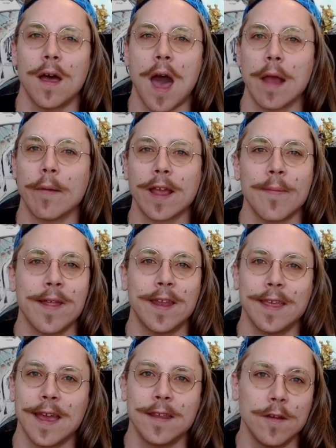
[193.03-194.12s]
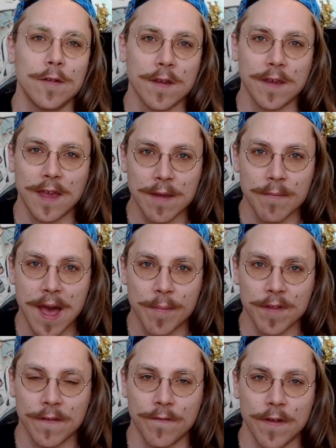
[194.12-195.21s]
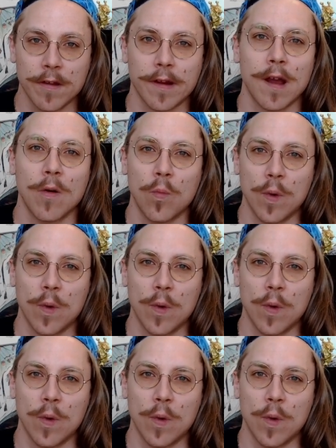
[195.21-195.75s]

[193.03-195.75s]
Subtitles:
I recommend again using GameMaps to figure out